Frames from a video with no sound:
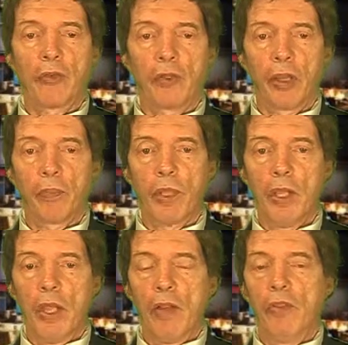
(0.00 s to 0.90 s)
attempt.
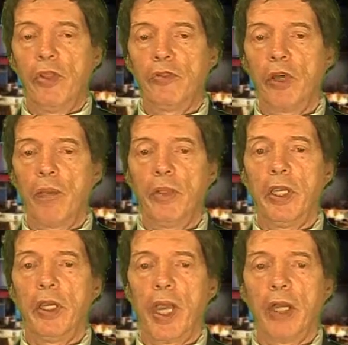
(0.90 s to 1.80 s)
This time,
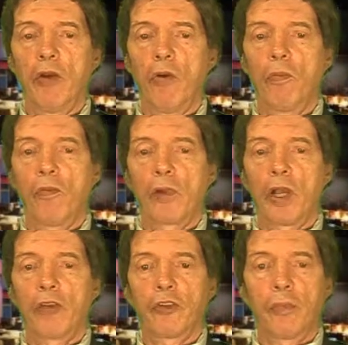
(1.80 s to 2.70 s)
Nied had hoped her
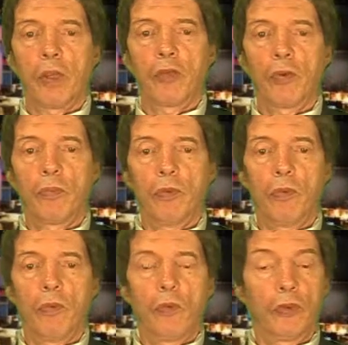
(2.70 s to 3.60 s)
custom-made swimsuit
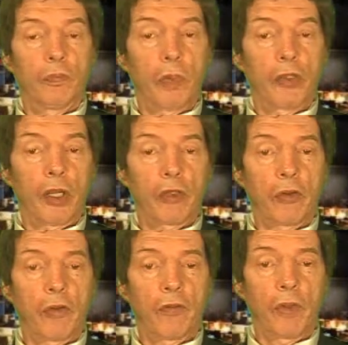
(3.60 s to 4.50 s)
would protect
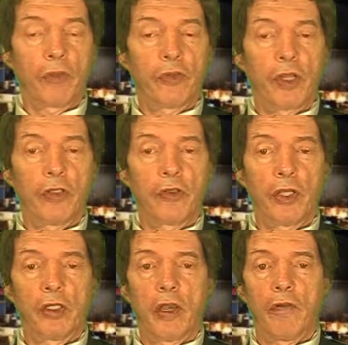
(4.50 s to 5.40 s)
her from the stings.
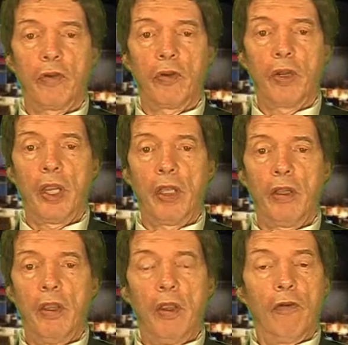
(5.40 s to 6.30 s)
It covered her head
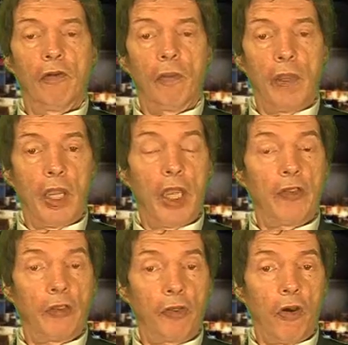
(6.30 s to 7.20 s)
from head
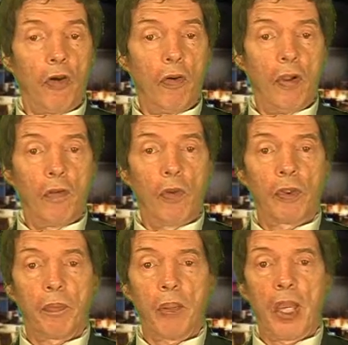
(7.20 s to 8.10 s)
to toe with
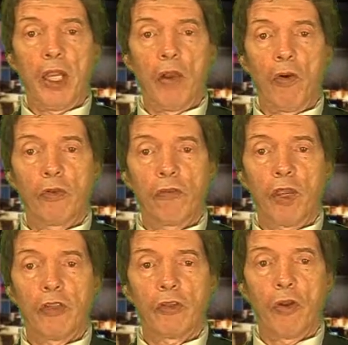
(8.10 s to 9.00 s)
a pantyhose
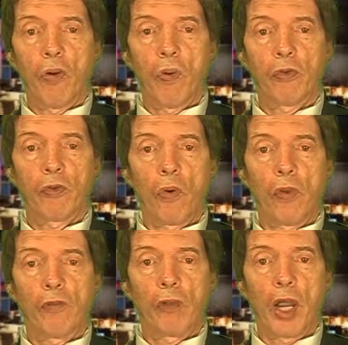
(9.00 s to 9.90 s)
face and holes only
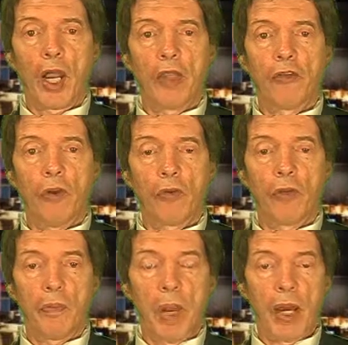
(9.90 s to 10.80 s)
for the eyes, nose,
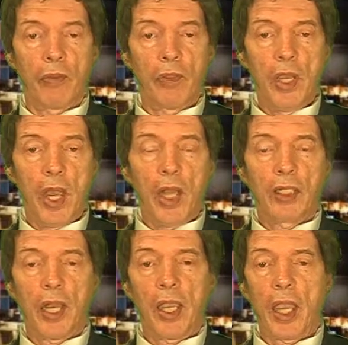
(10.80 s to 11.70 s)
and the mouth. A
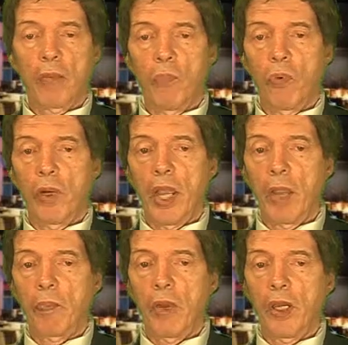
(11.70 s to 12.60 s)
kayak-borne
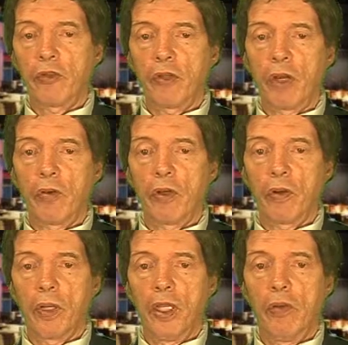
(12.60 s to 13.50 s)
apparatus shadowed
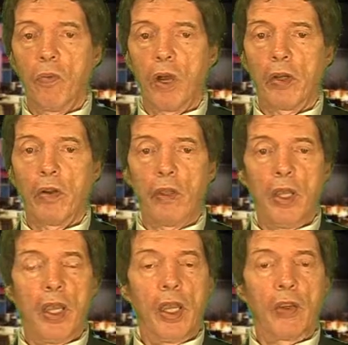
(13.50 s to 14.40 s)
her in the water,
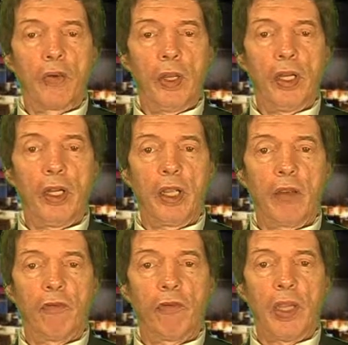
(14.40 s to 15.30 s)
creating a
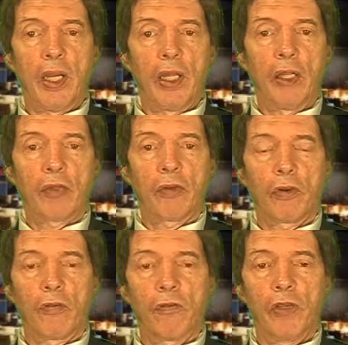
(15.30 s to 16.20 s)
faint
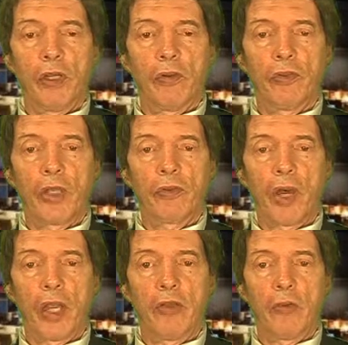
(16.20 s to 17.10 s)
electrical field
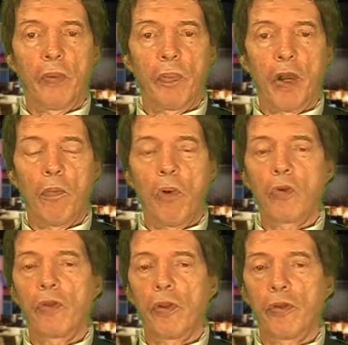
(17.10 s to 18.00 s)
designed to repel
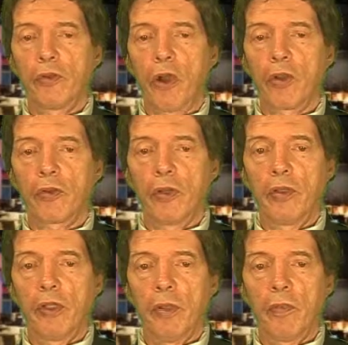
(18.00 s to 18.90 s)
most of the sharks, and a
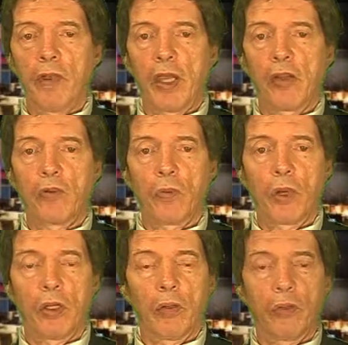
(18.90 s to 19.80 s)
team of handlers were
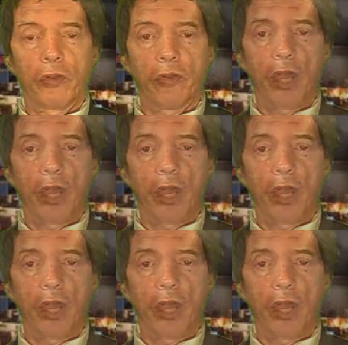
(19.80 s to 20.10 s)
on alert to